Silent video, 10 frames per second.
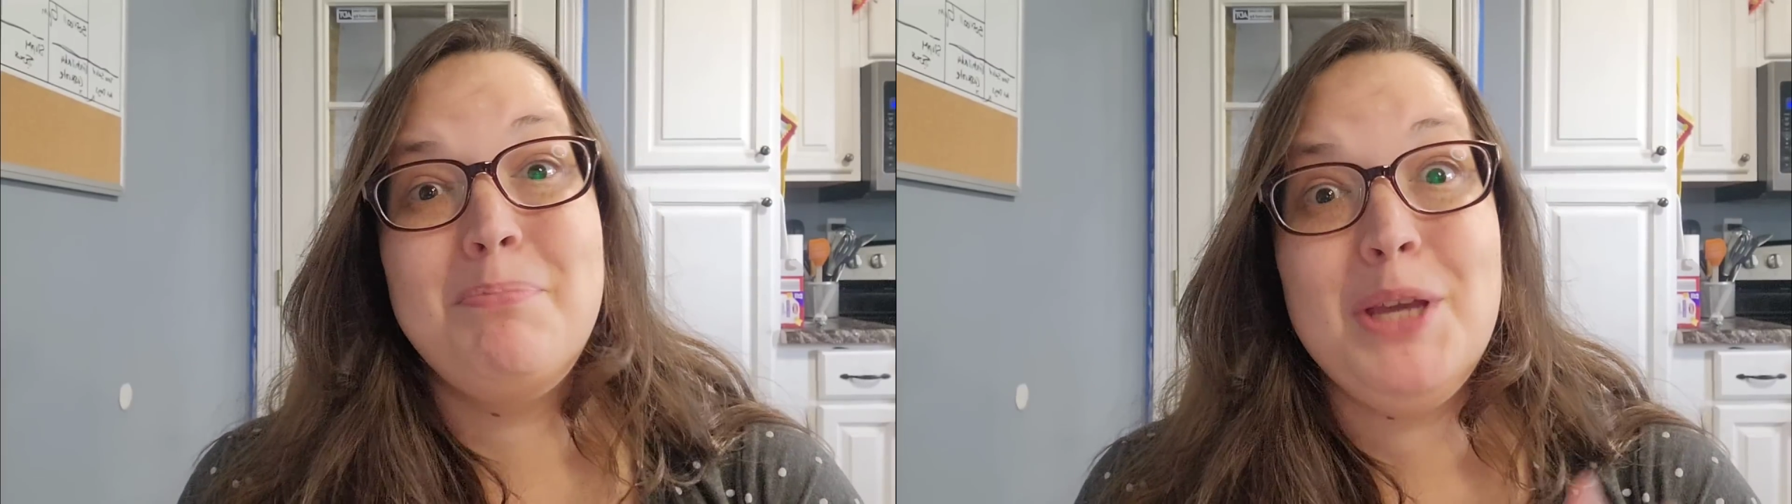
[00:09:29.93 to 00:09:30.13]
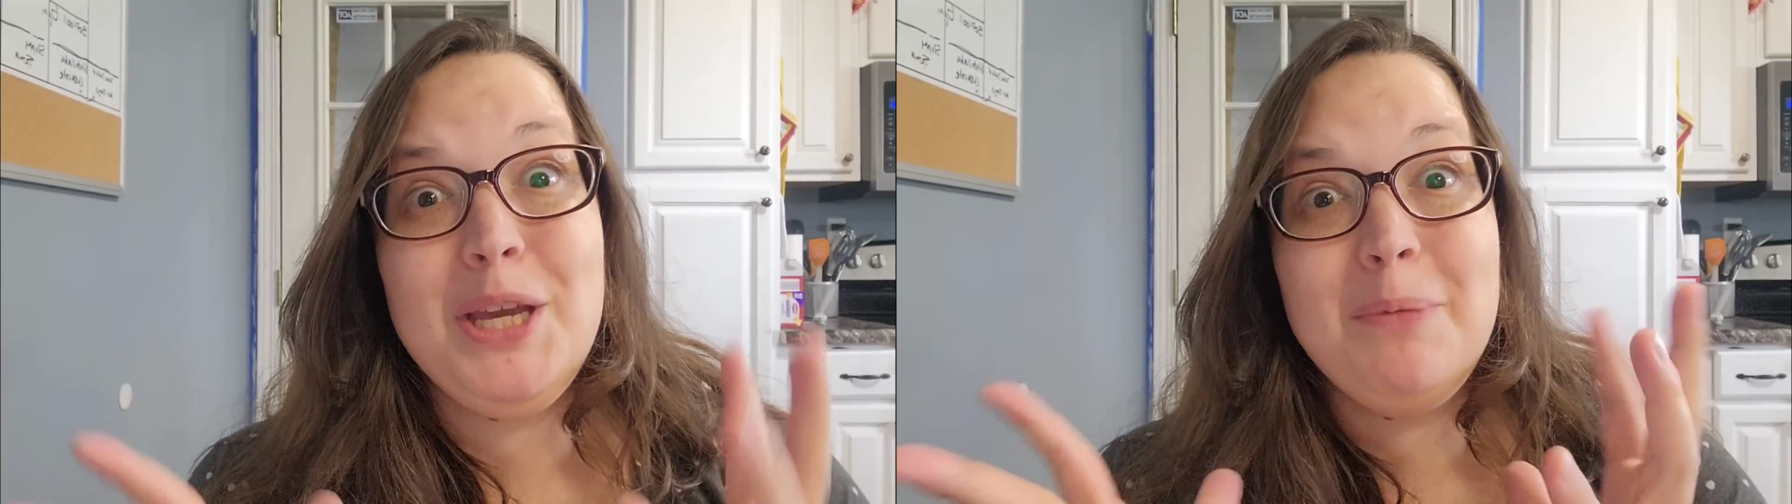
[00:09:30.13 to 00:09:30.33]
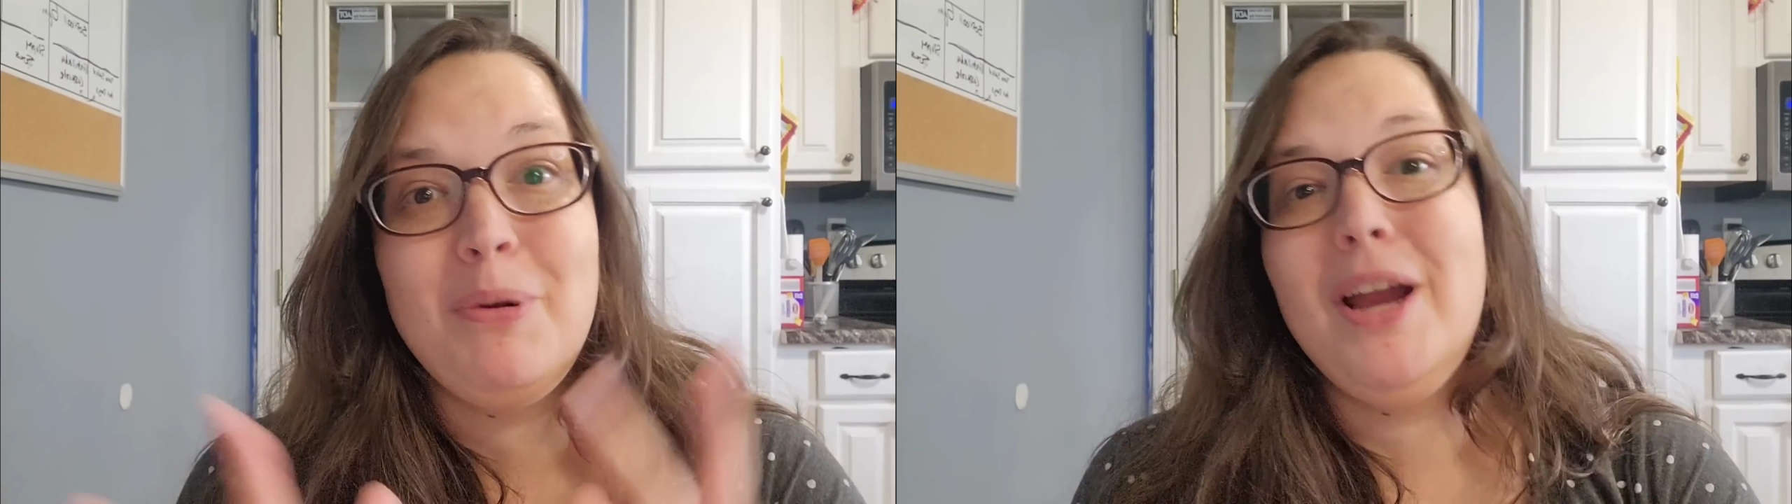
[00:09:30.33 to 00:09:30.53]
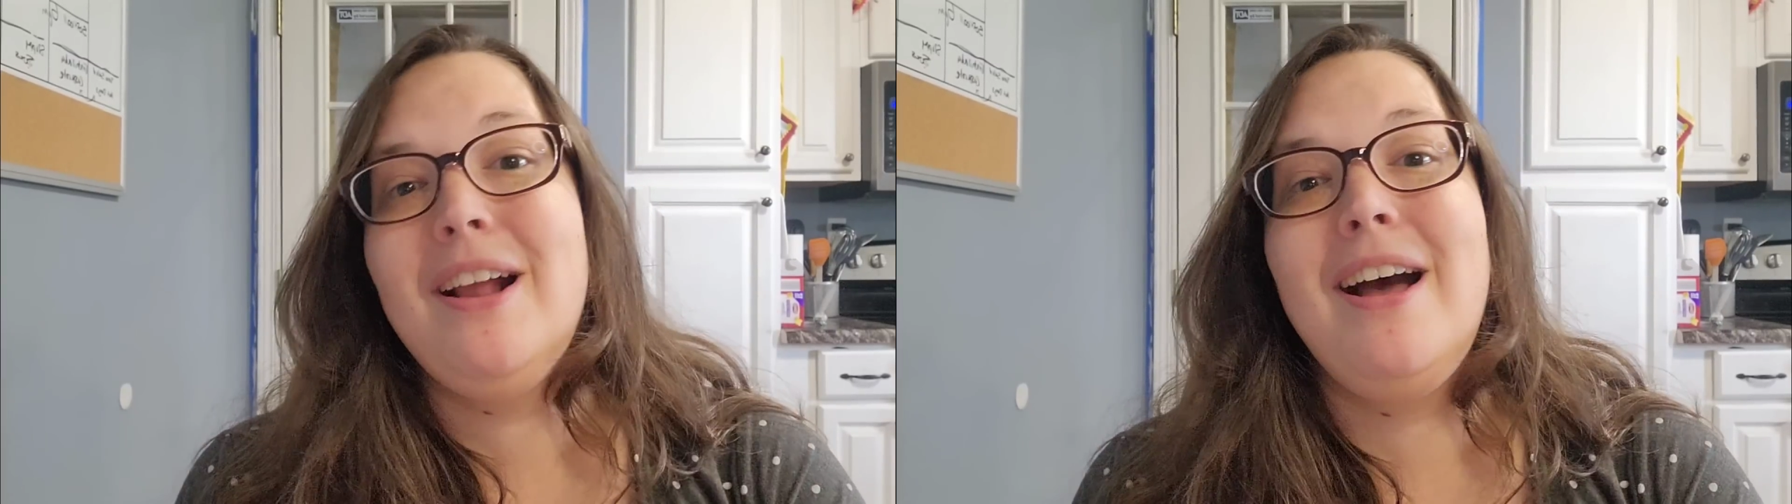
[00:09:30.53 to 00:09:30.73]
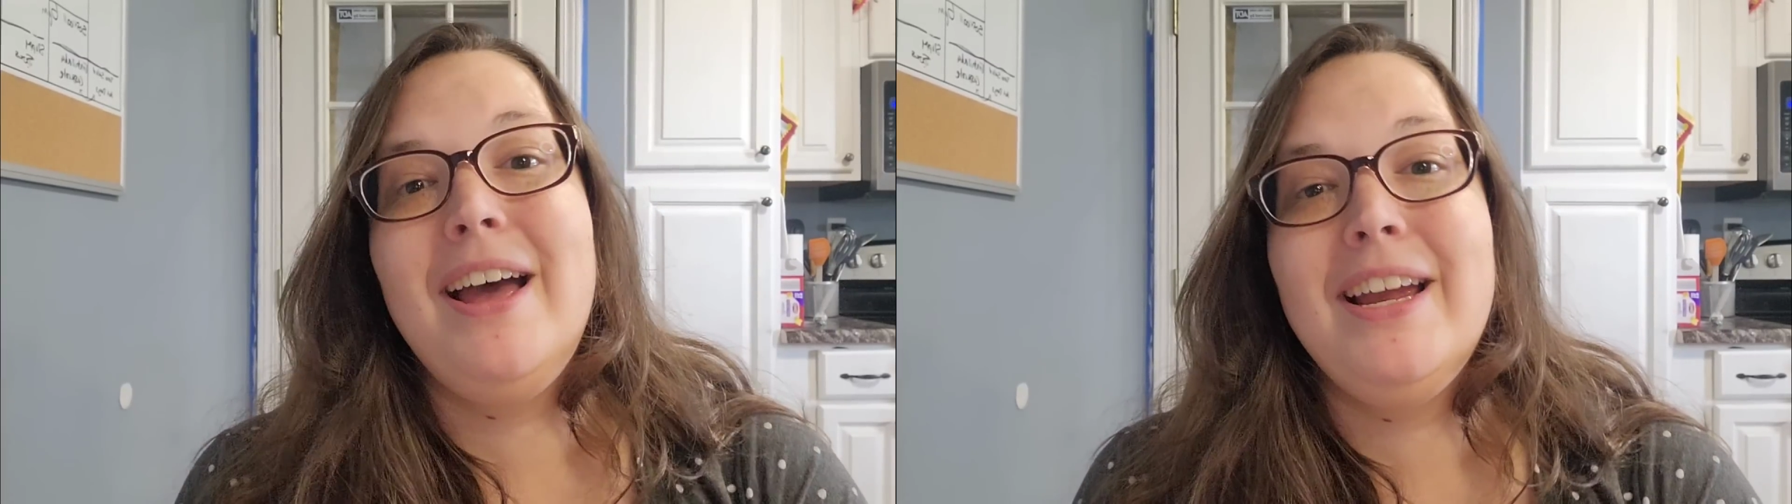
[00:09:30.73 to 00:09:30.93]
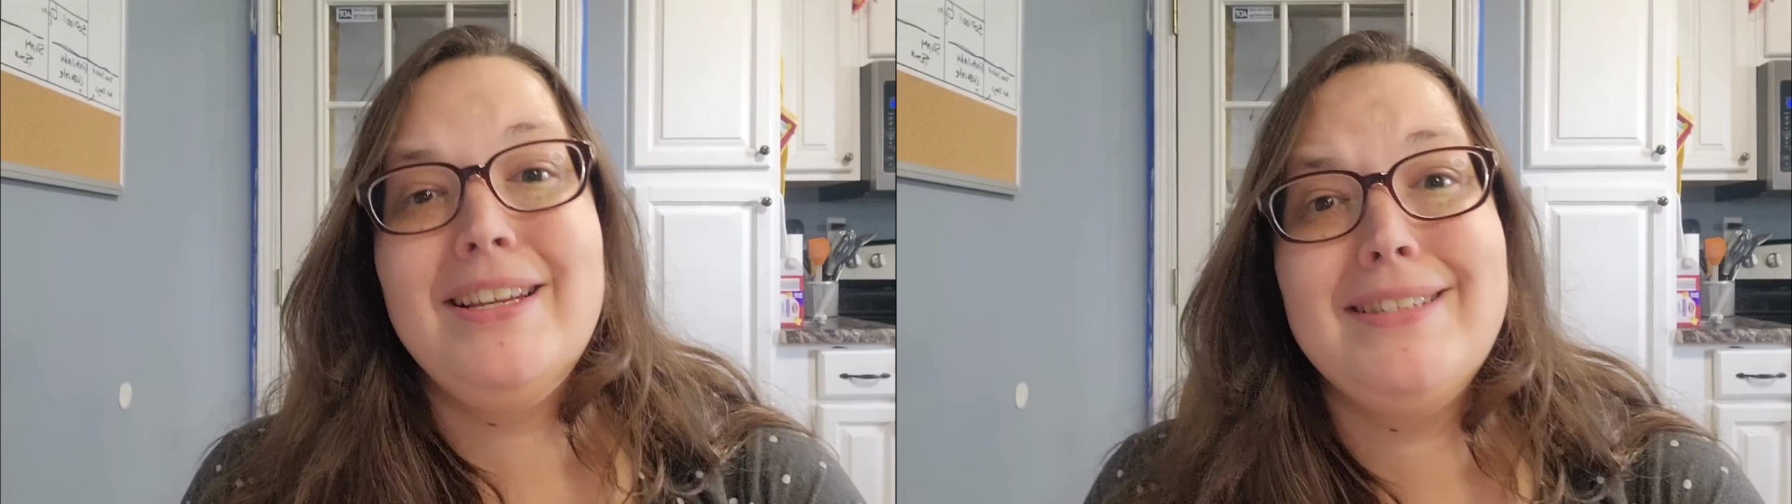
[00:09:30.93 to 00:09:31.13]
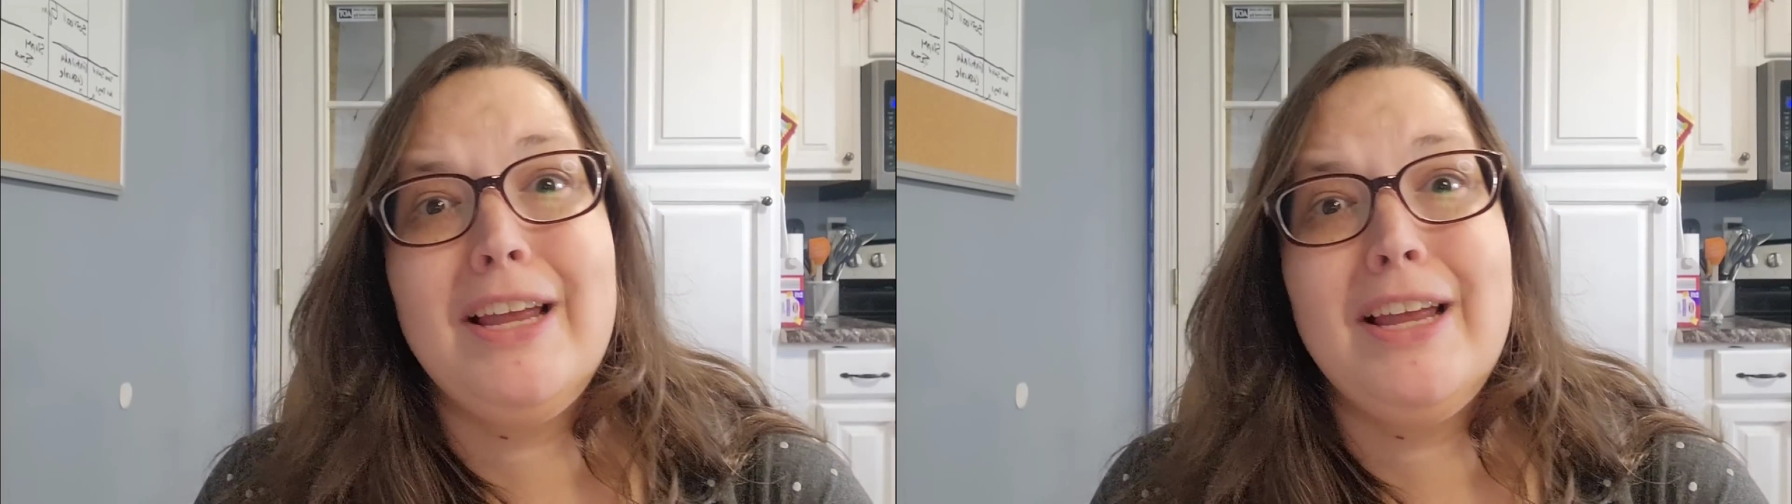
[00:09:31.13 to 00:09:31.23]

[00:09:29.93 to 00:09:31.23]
big bright eyes,